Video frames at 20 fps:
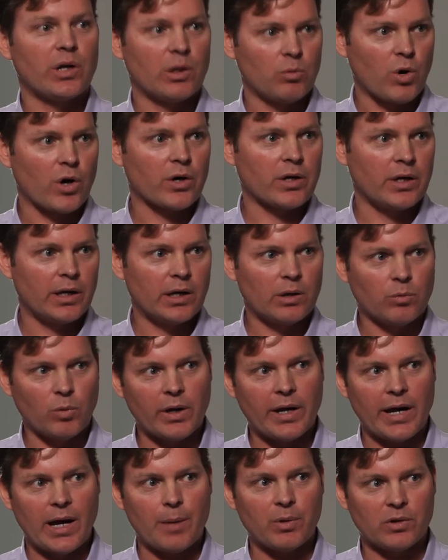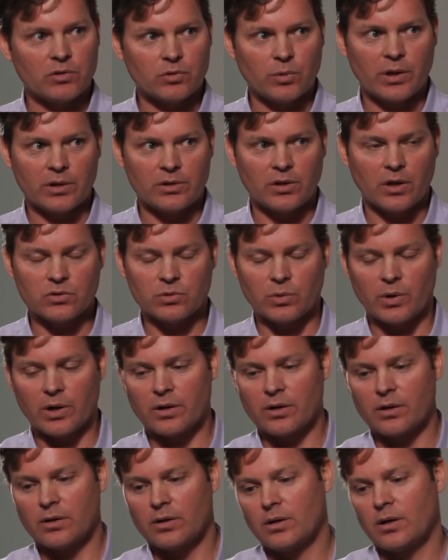it working and what happens when it does
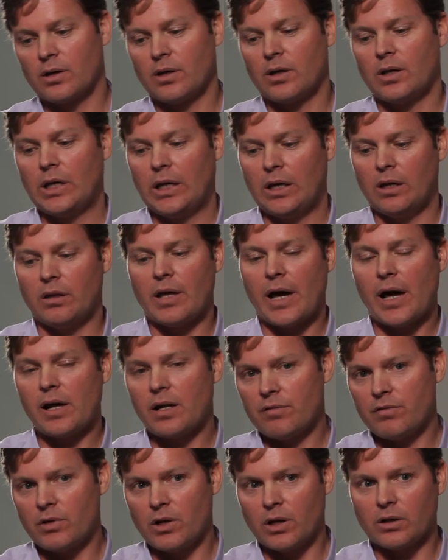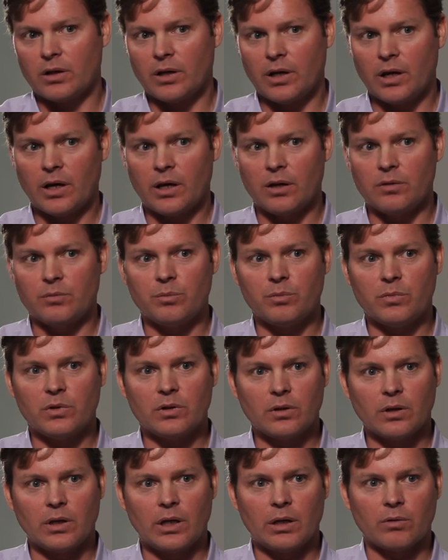work. And that evidently had
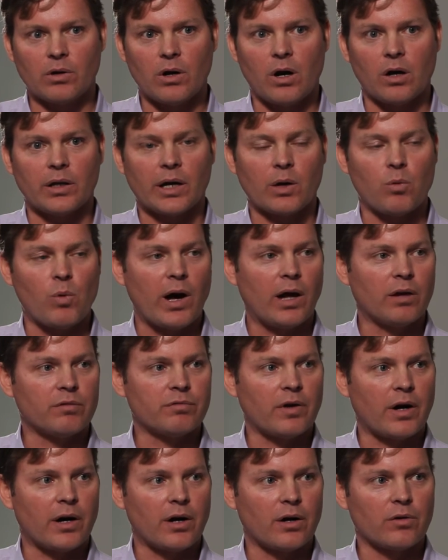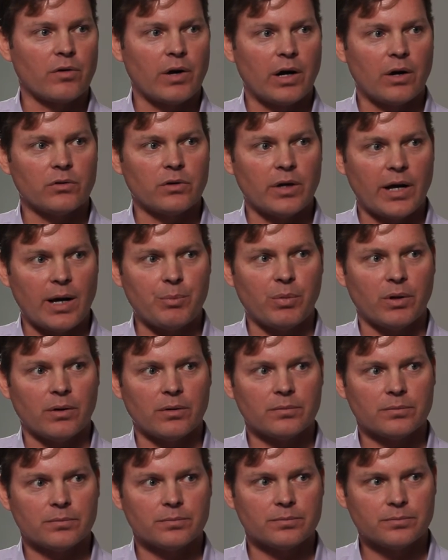gone like wildfire
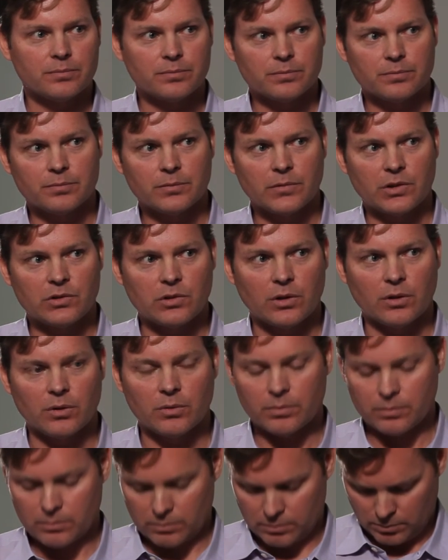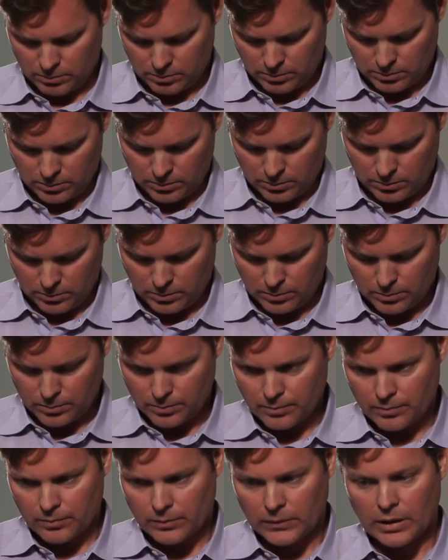around Apple. So
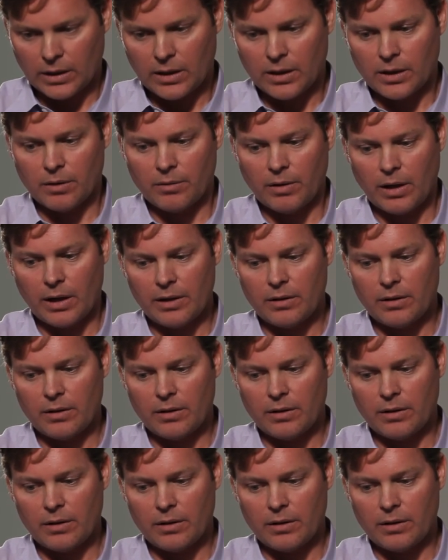uh,